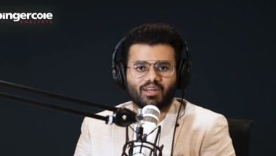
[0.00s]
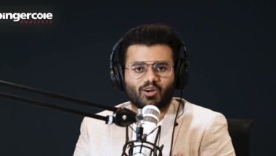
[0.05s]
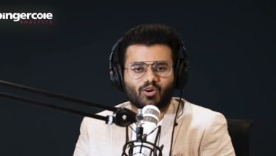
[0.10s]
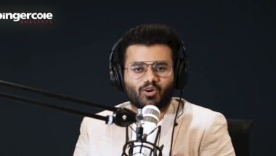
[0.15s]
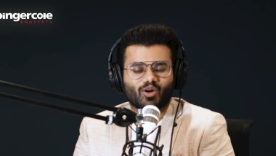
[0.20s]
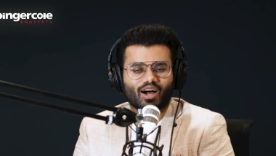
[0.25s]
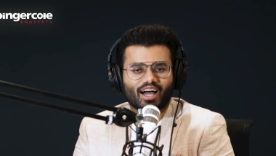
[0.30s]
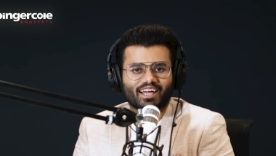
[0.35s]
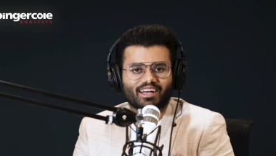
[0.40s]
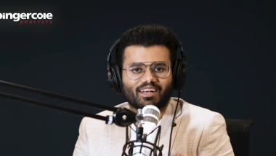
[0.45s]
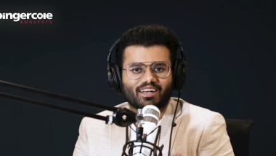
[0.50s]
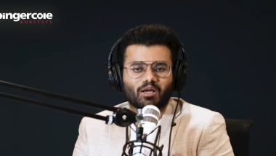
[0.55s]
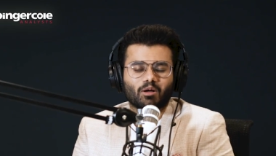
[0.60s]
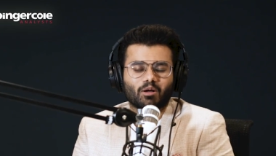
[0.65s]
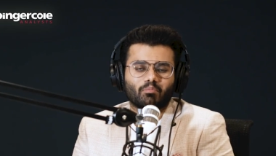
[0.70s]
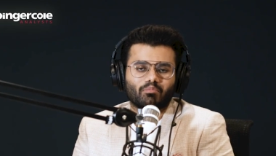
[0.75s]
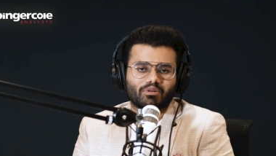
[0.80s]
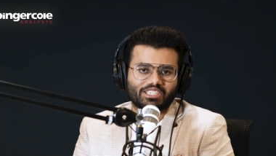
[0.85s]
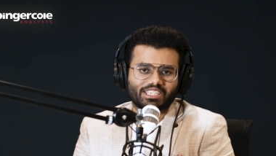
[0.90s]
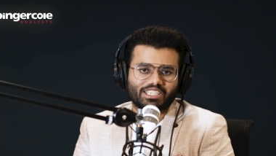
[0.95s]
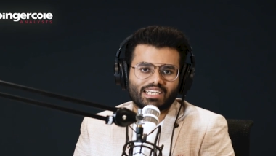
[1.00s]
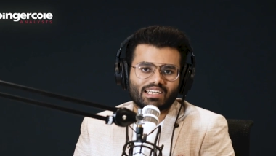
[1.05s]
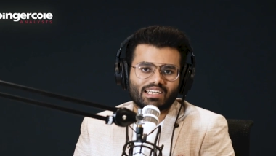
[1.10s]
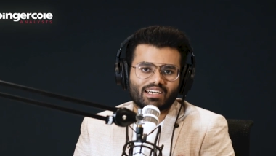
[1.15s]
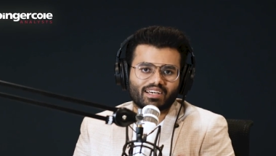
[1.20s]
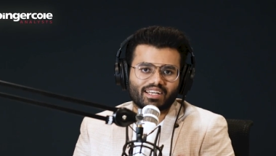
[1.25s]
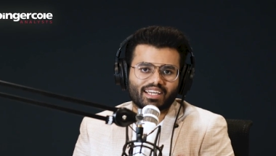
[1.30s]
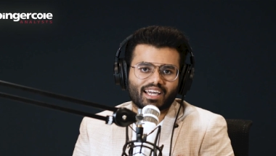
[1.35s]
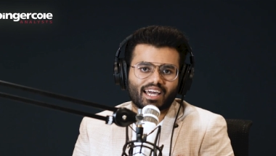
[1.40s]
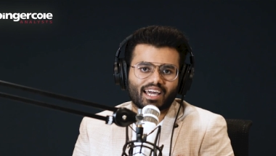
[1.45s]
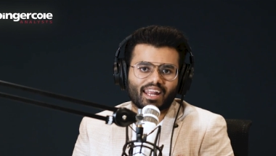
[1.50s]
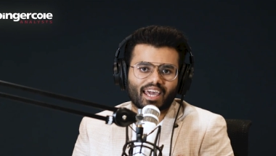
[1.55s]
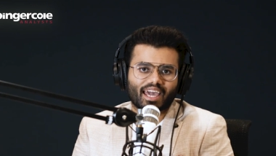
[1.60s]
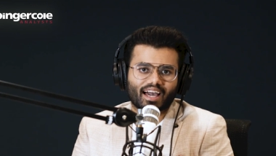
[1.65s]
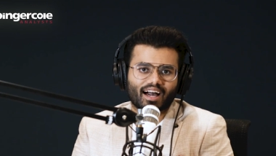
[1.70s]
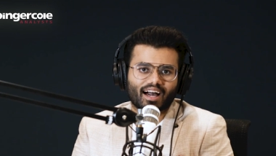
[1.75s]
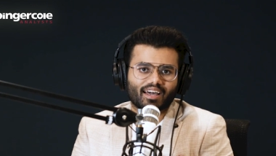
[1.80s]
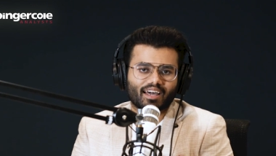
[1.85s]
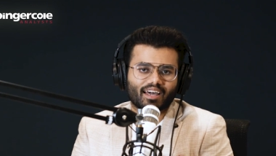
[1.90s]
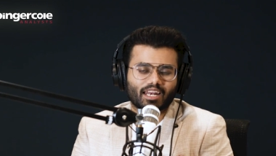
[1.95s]
Right. Machine learning and
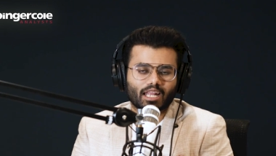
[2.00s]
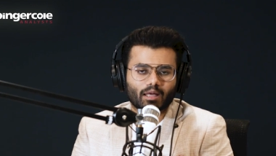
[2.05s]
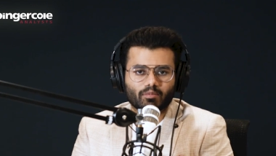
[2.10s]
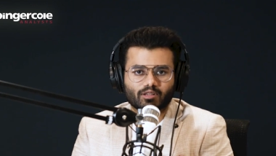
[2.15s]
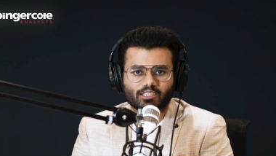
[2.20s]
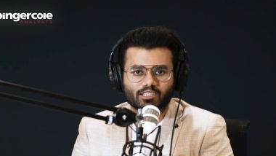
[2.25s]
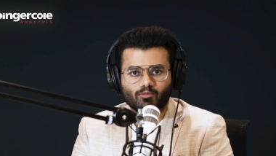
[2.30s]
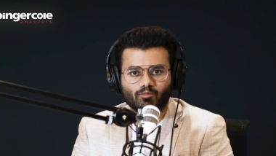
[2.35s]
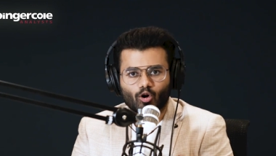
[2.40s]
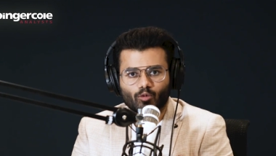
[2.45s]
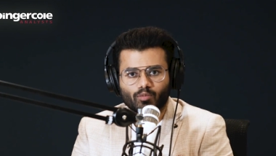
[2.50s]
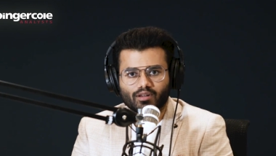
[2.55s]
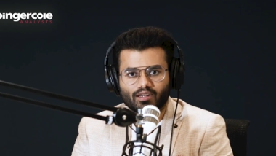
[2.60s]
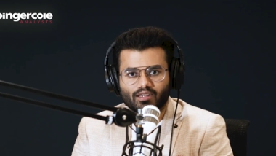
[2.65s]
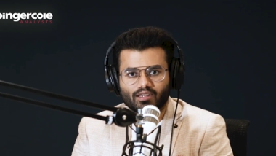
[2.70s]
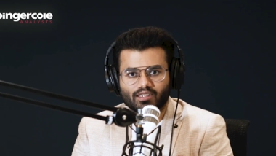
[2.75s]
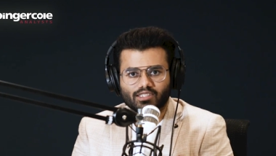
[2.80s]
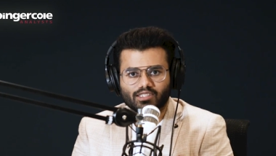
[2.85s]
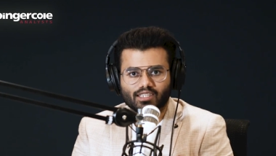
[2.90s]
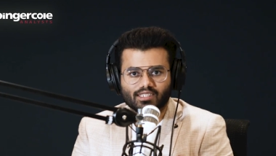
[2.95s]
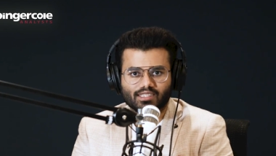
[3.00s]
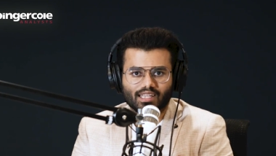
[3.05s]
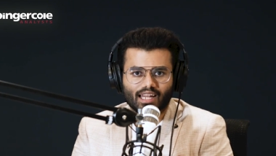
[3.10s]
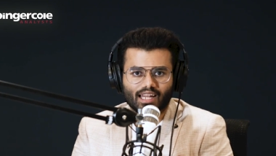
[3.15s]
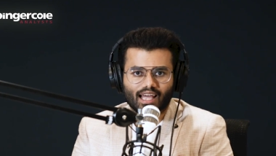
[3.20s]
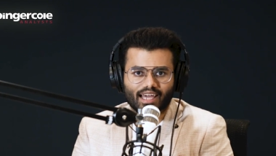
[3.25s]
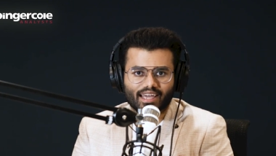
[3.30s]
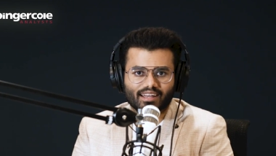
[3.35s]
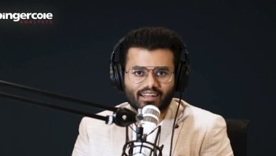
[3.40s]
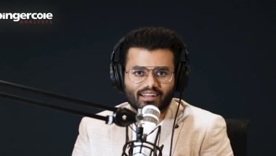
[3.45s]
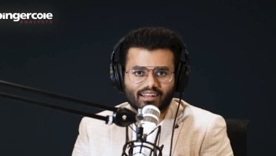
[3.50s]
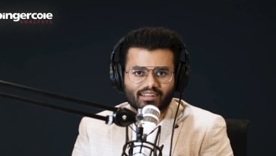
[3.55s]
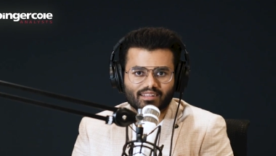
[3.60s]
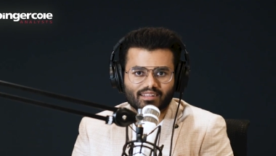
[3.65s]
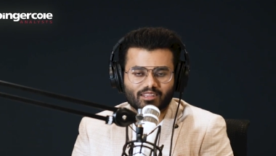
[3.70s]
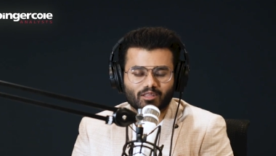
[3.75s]
AI enables mobile just like